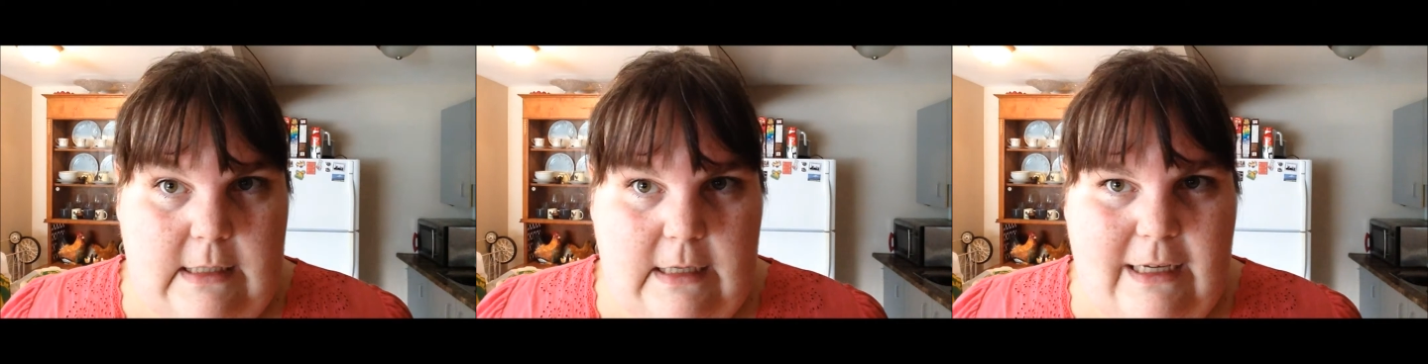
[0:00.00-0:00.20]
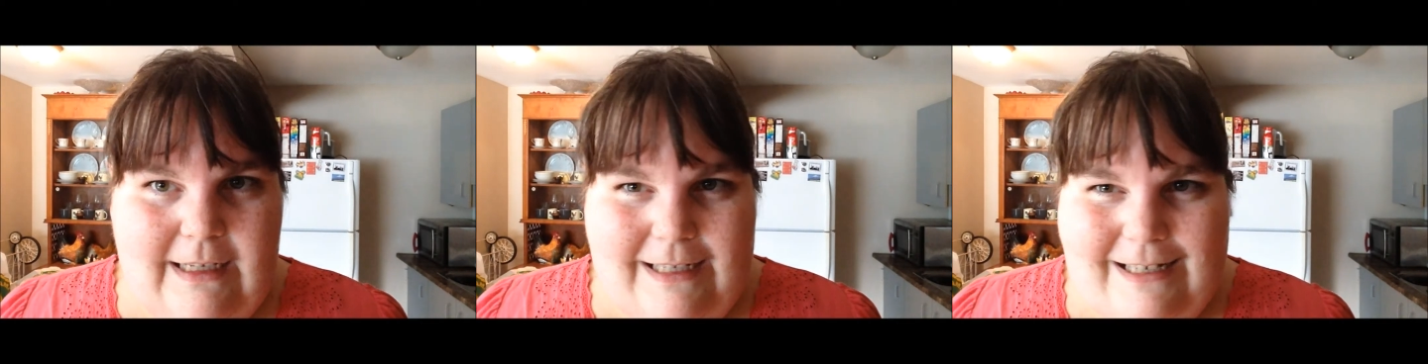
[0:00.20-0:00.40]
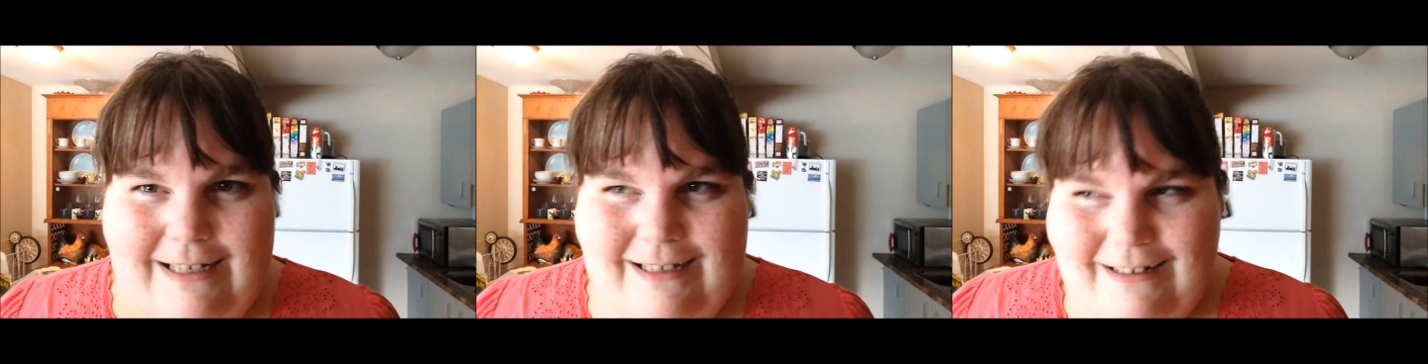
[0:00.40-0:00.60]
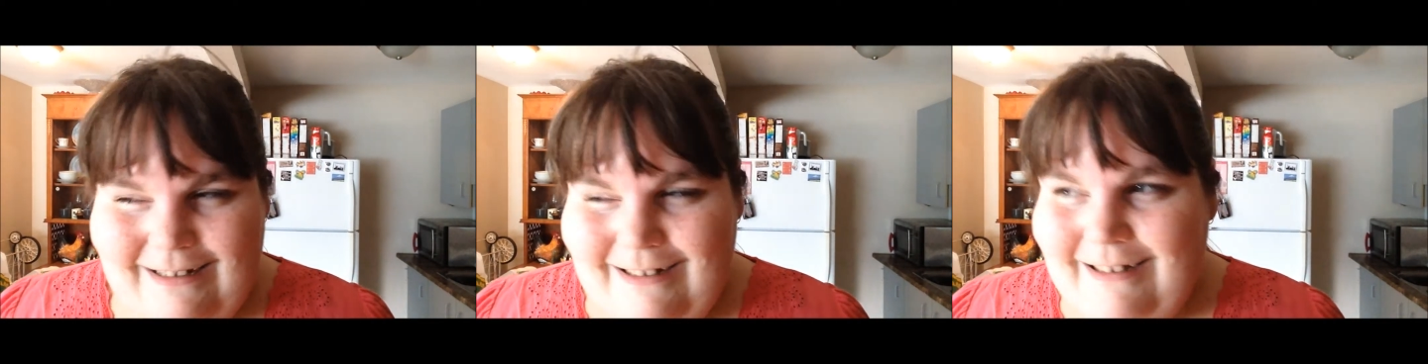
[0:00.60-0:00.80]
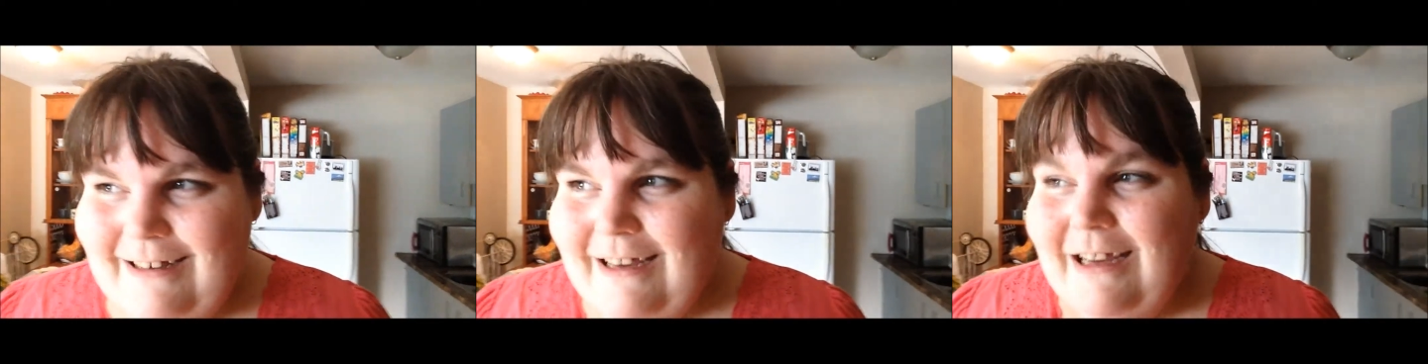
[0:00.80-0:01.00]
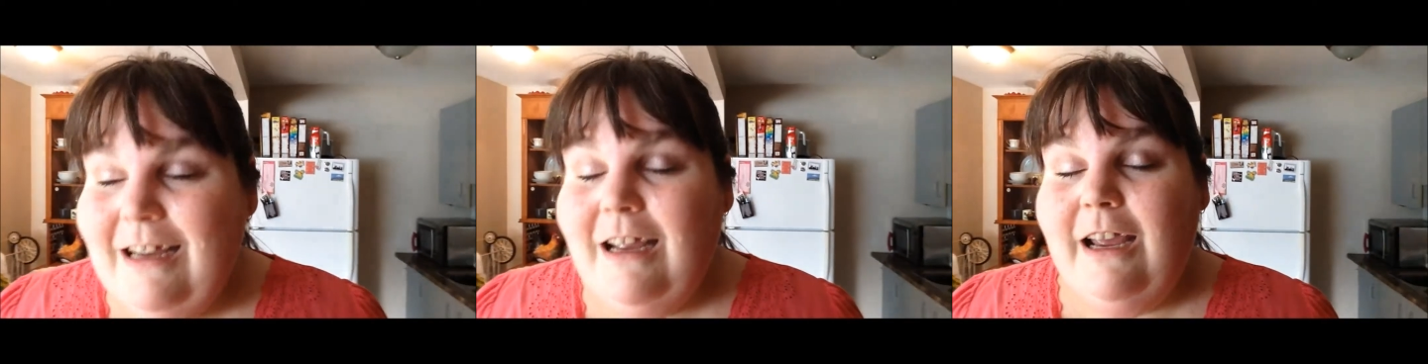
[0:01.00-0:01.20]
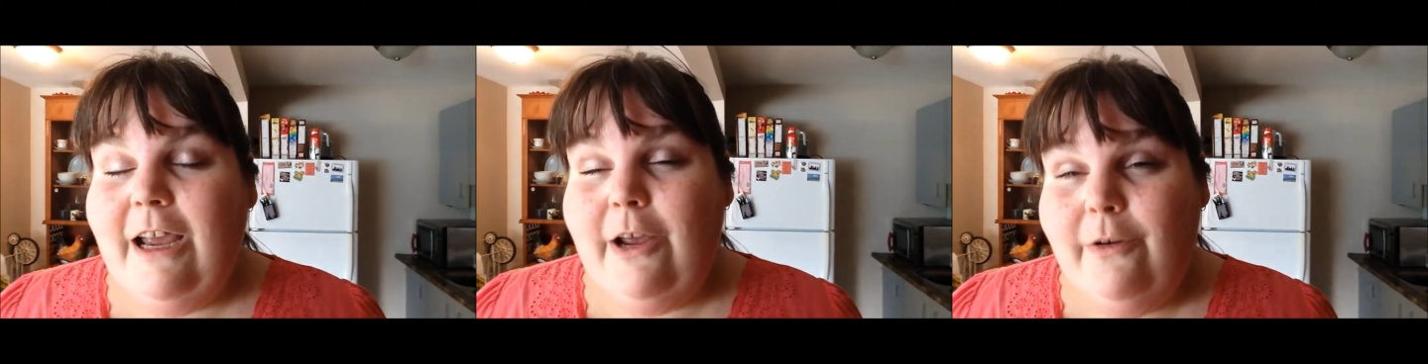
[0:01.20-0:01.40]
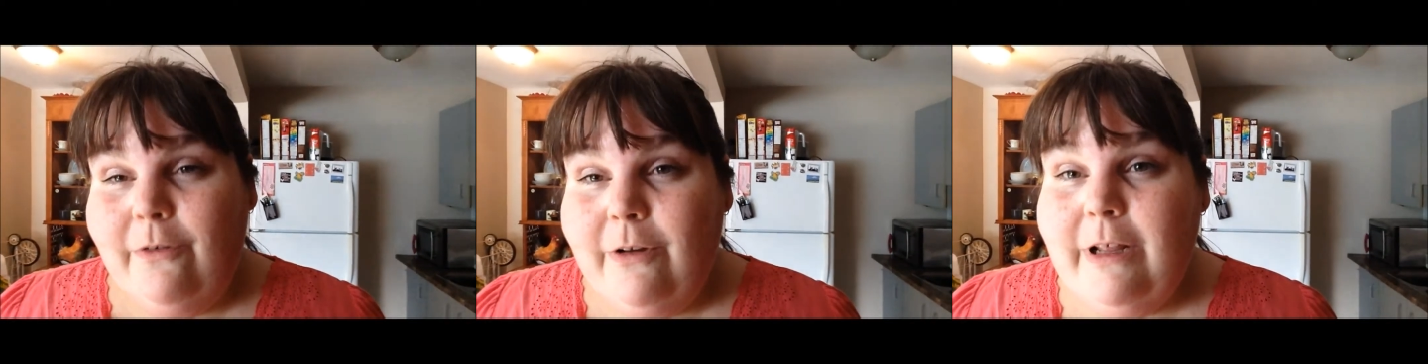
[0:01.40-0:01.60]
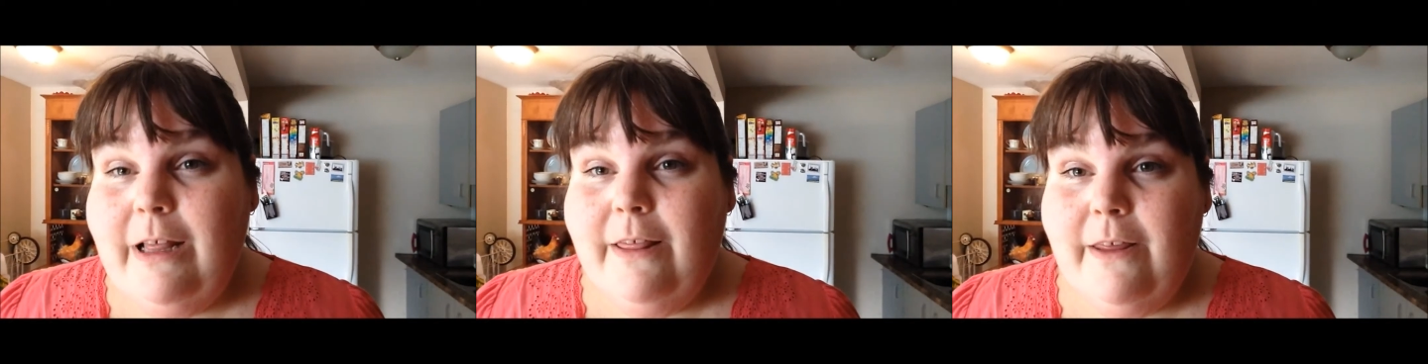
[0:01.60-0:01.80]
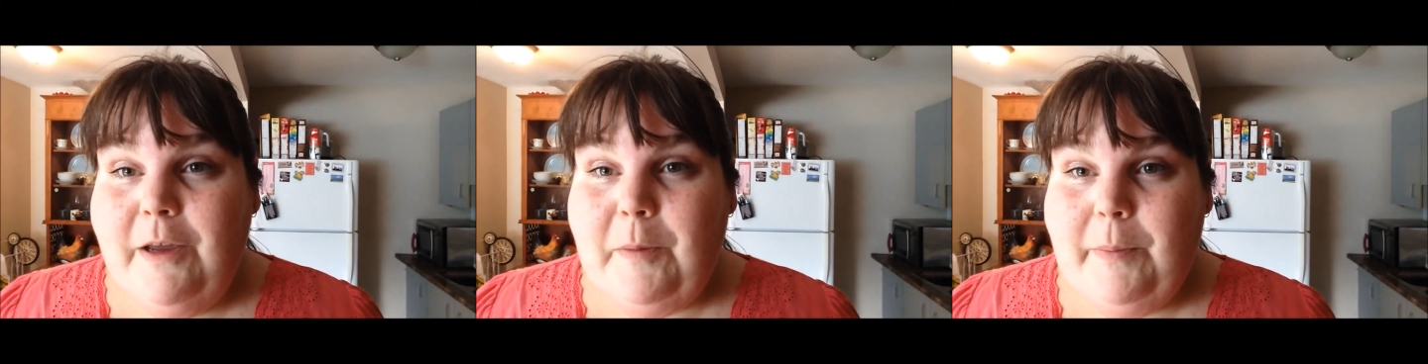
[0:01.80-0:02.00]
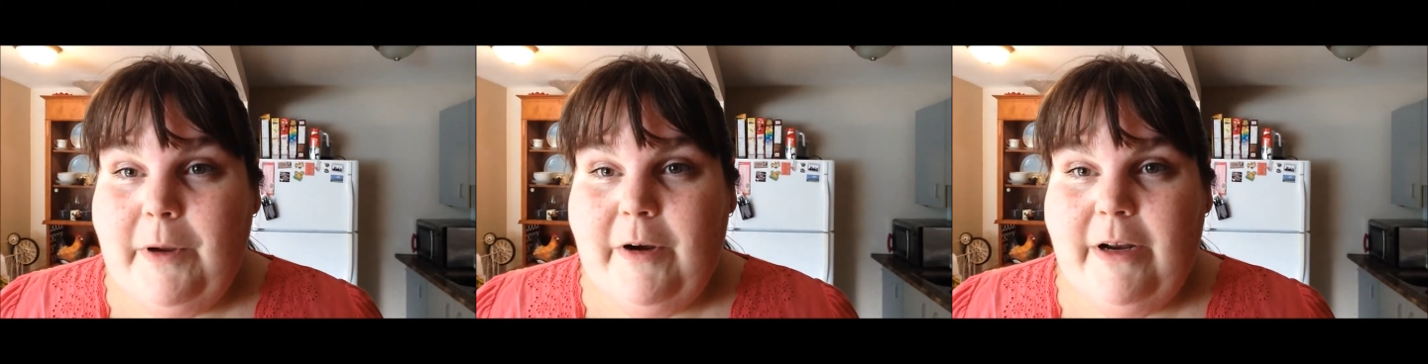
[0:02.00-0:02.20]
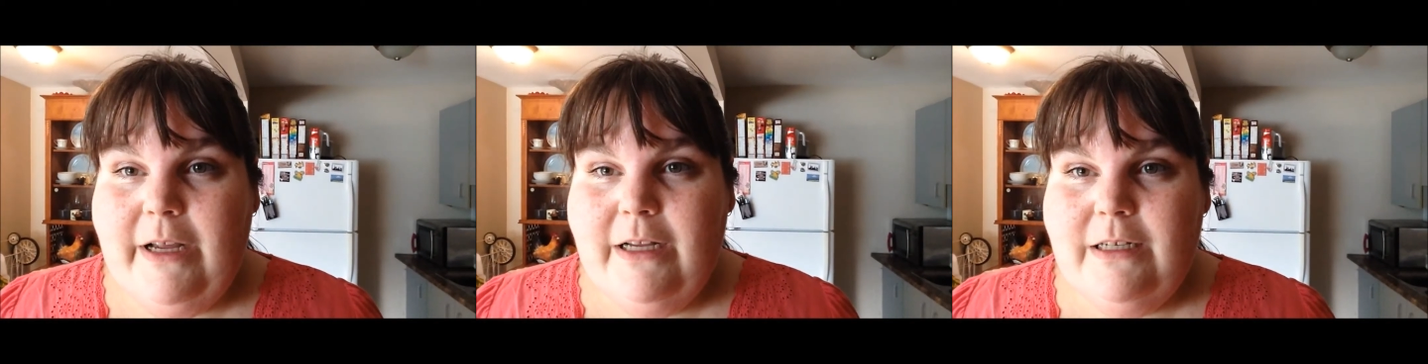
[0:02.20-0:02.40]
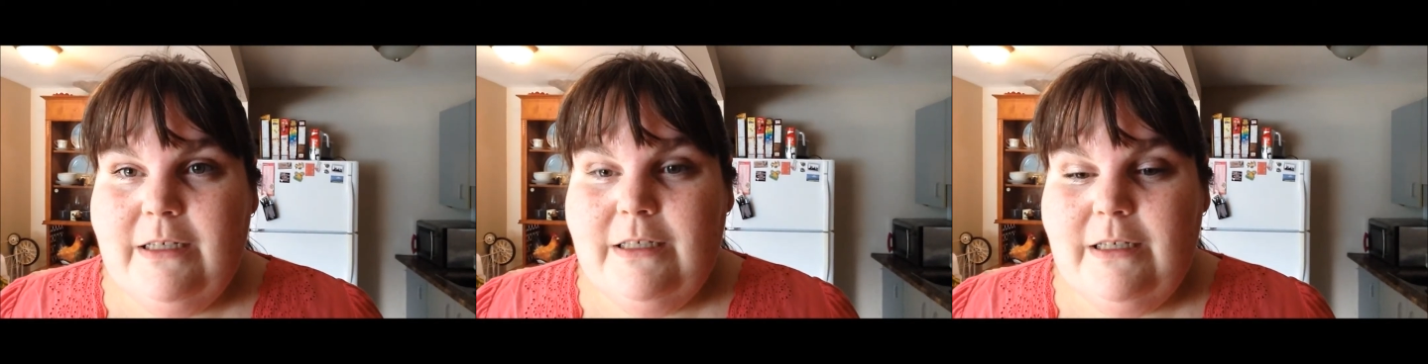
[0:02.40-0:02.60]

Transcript: this and really think about it